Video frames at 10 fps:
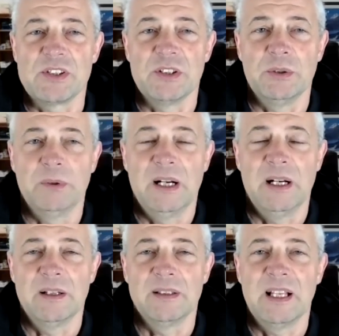So
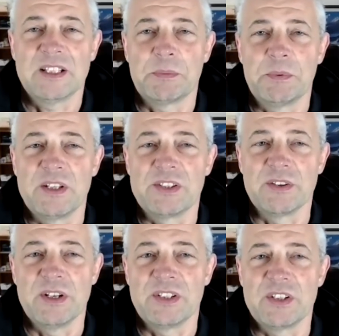uh, that's a pretty
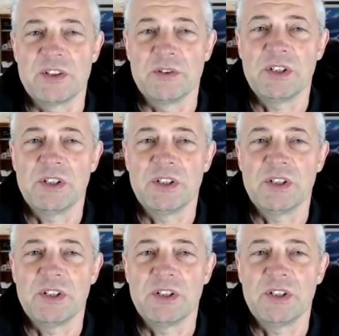serious issue.